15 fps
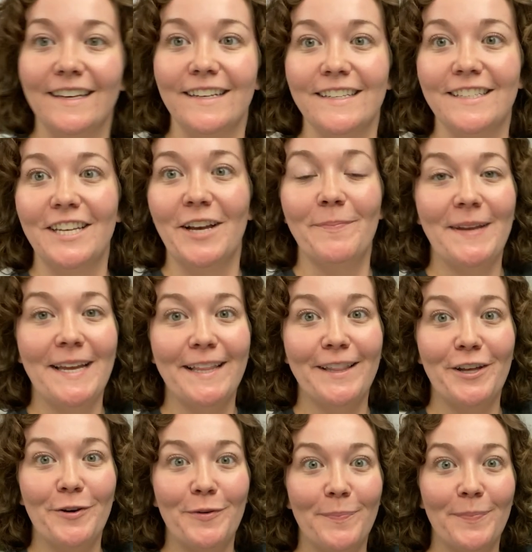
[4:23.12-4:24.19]
So I'm being a
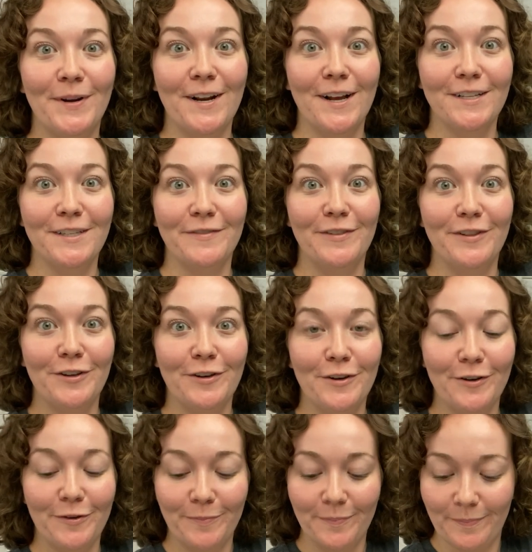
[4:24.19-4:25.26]
little productive
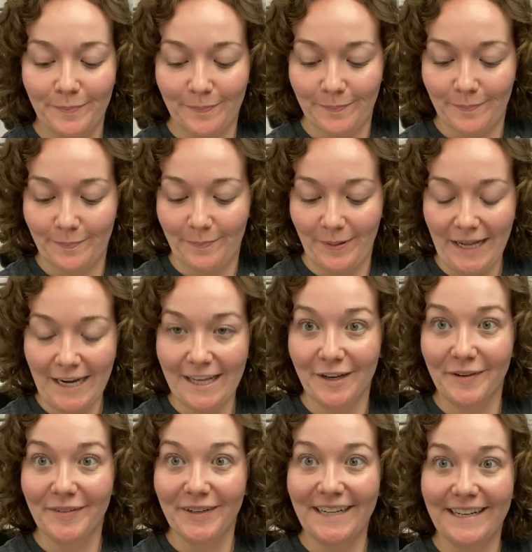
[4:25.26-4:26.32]
little Betty
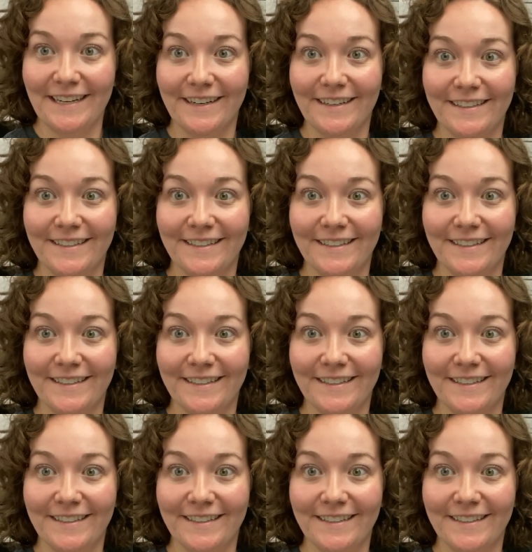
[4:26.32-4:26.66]
over here.